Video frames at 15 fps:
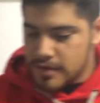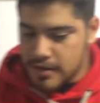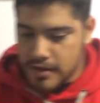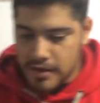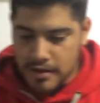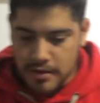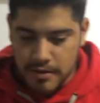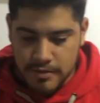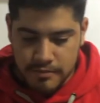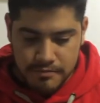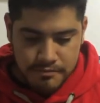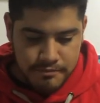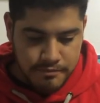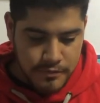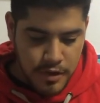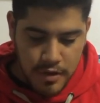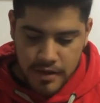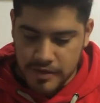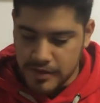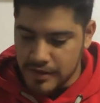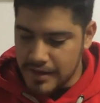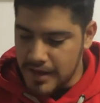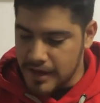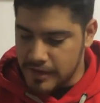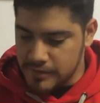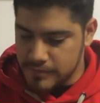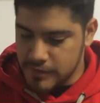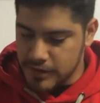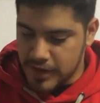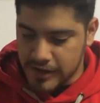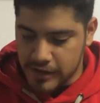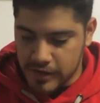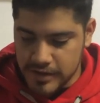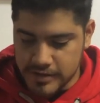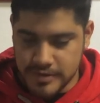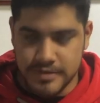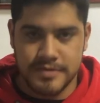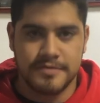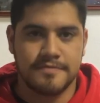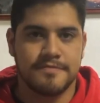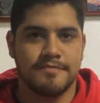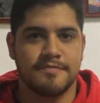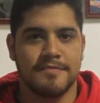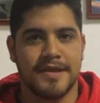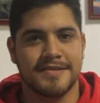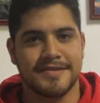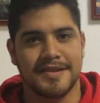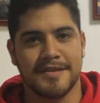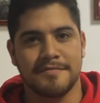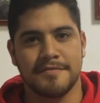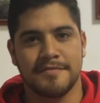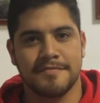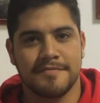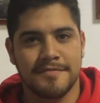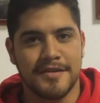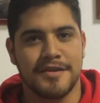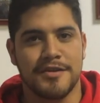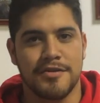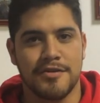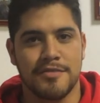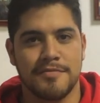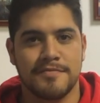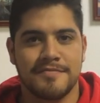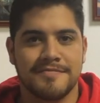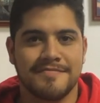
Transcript: Uh, no, I think like United Gussel's best team in Europe.